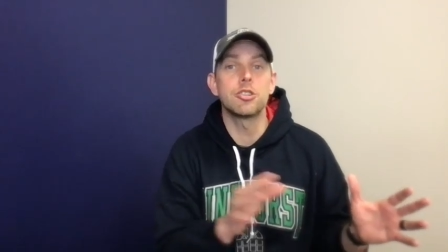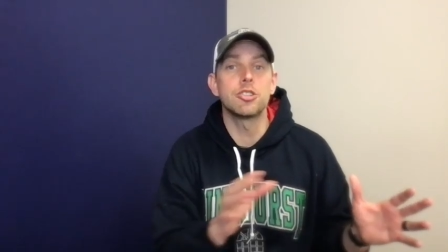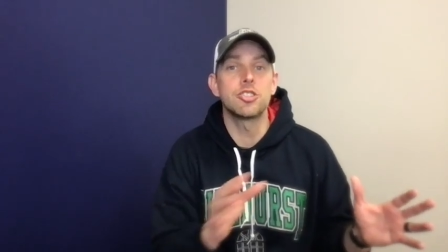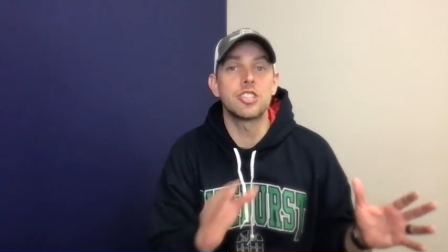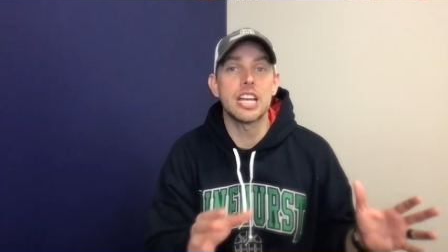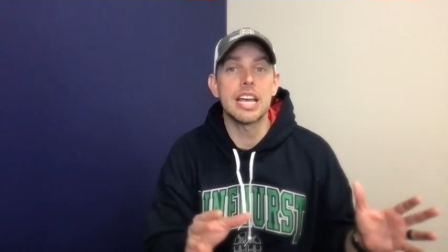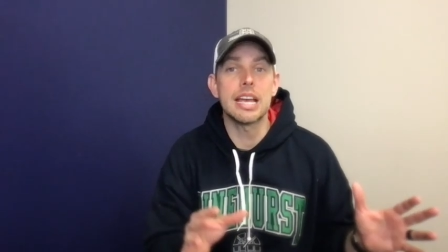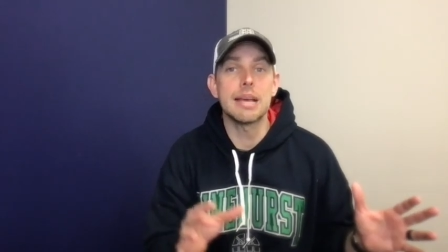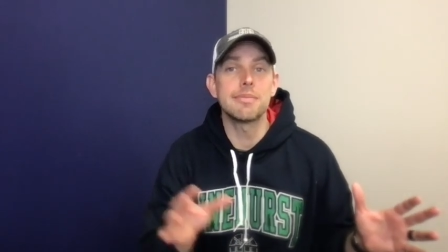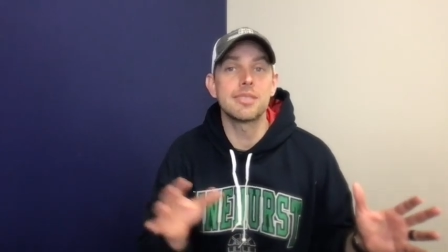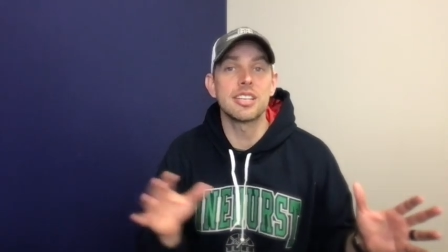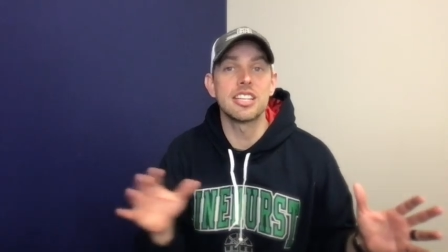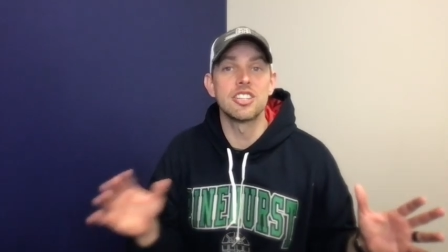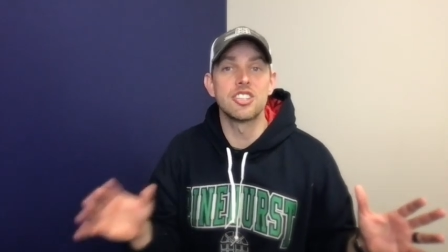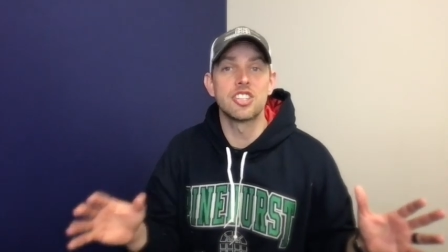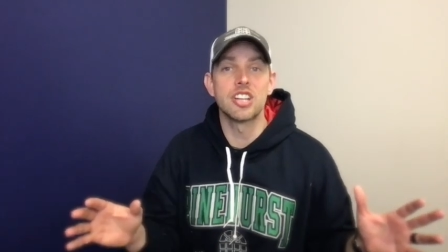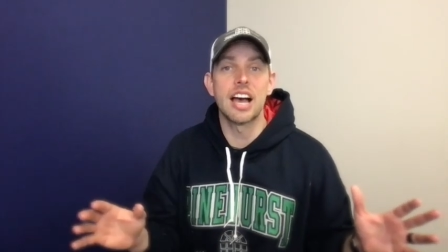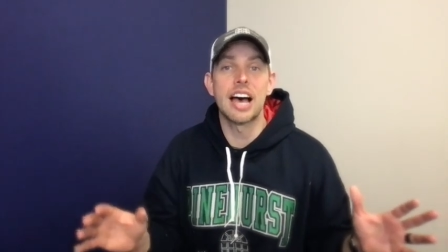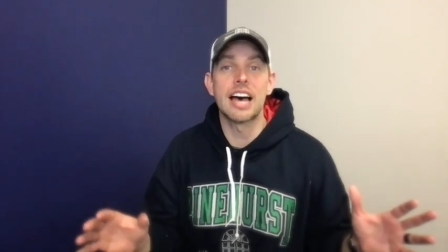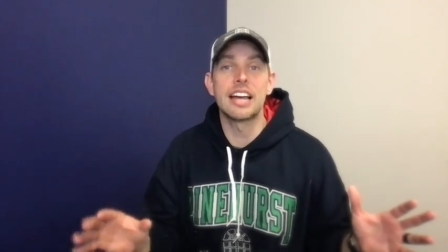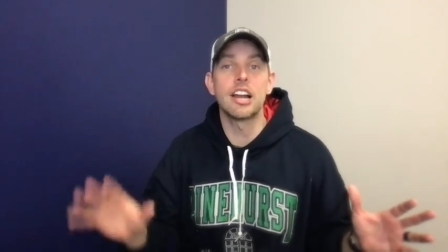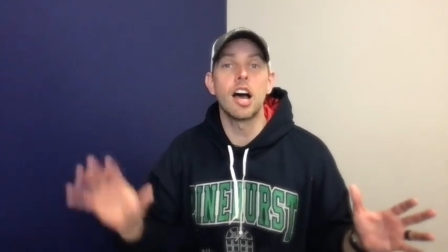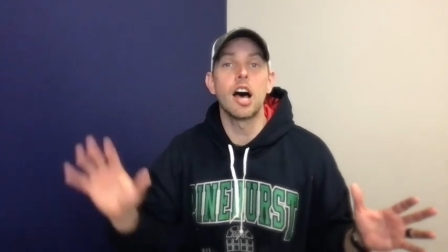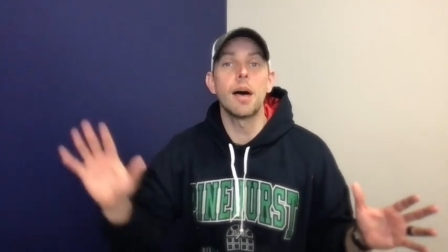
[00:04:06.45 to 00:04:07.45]
James, and
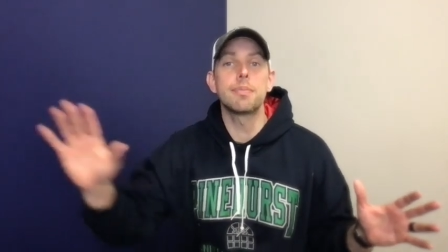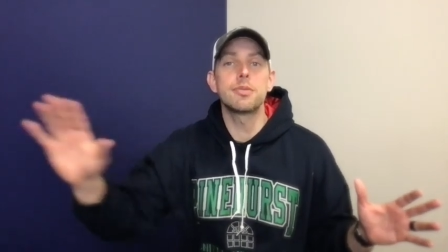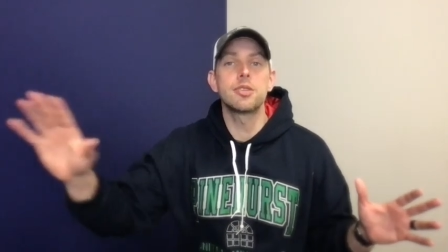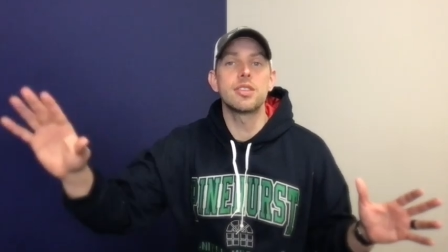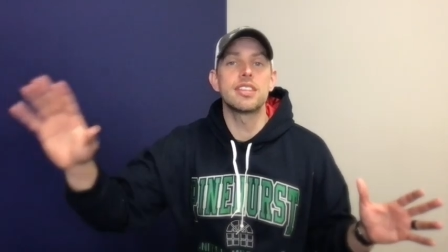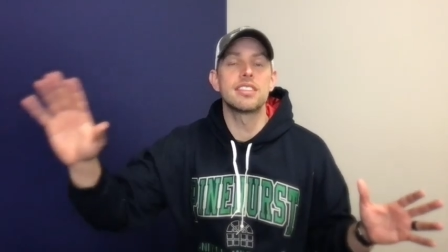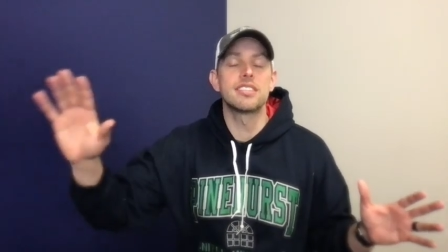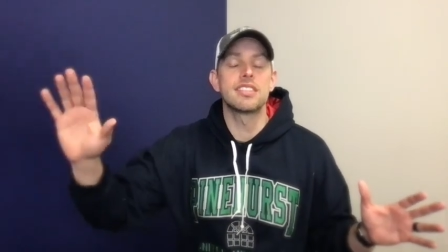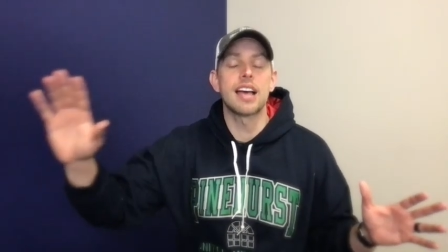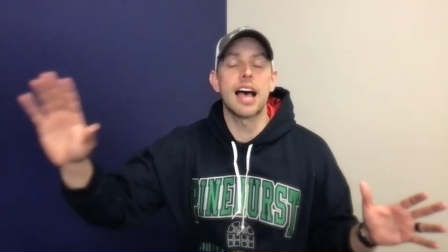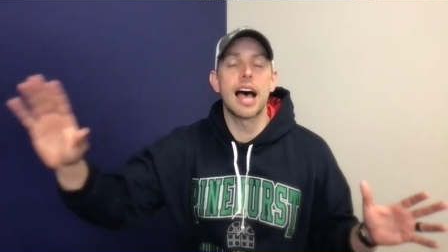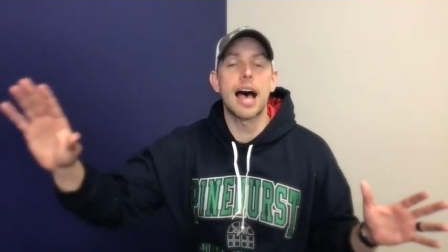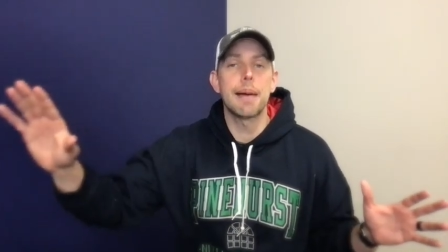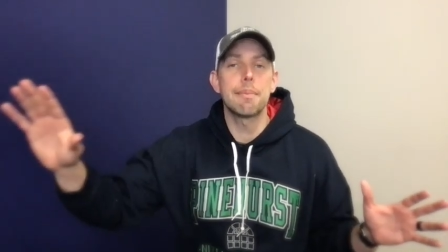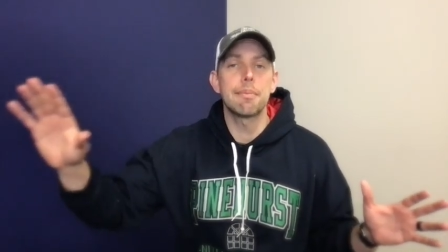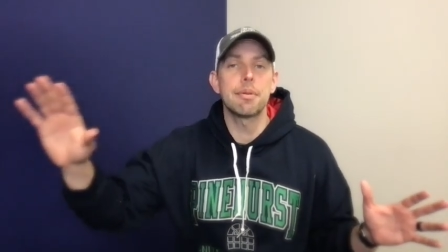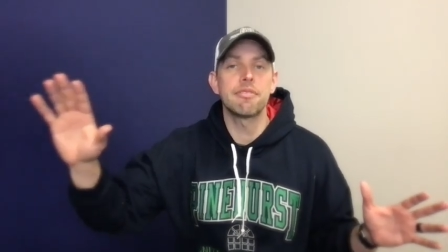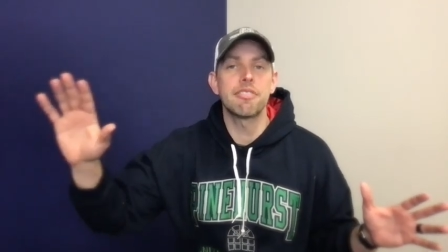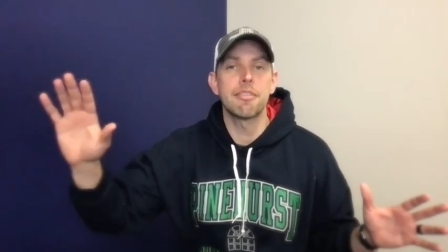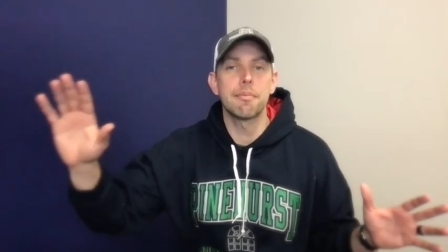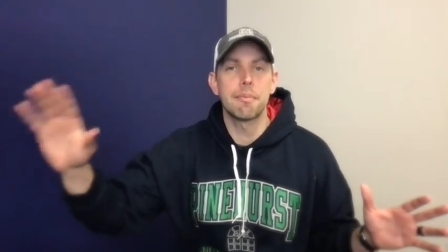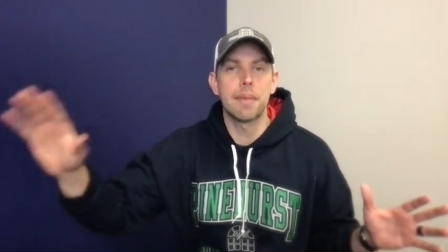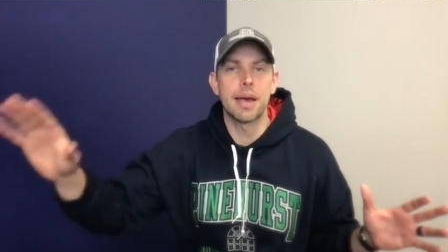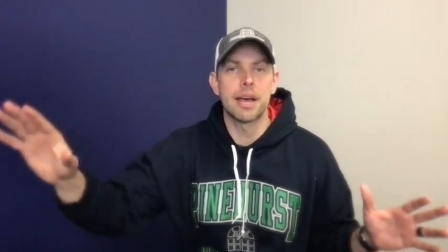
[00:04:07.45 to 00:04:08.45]
John, up to the top
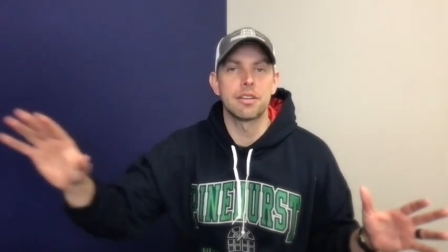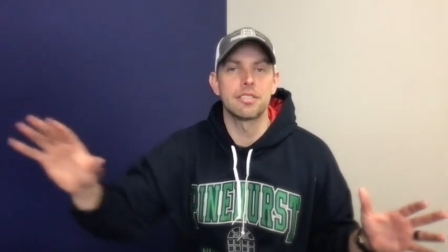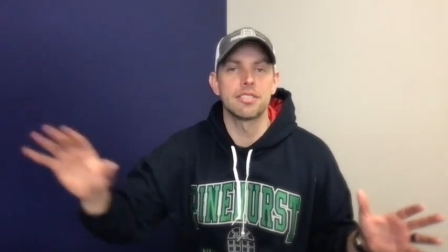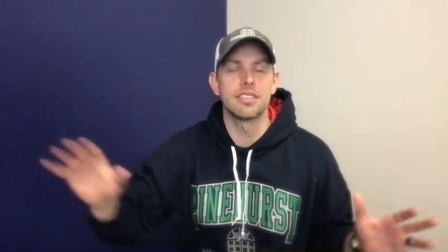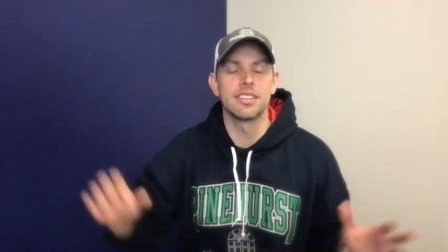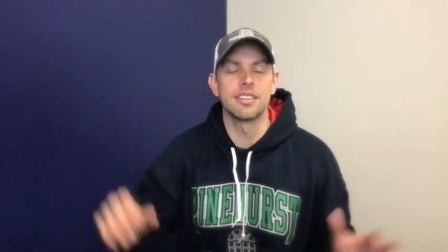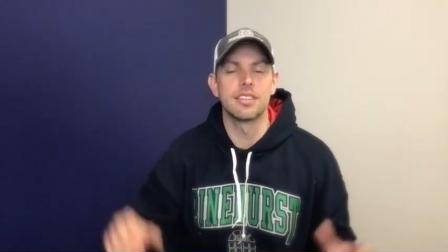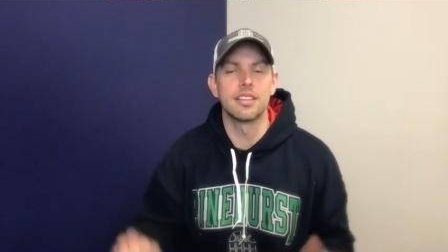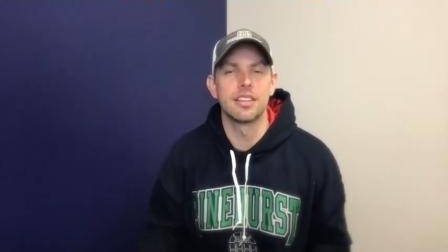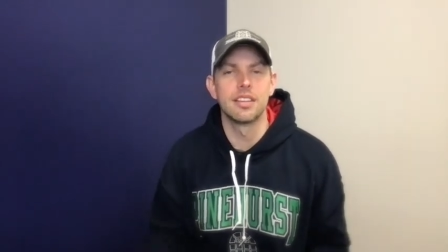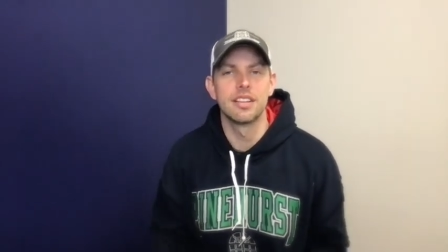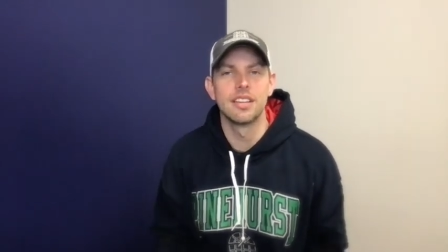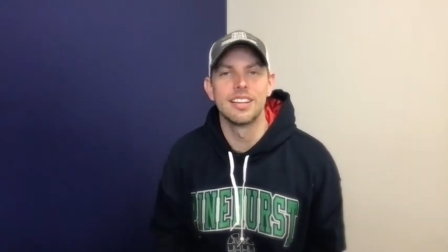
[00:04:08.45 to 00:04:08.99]
of a mountain.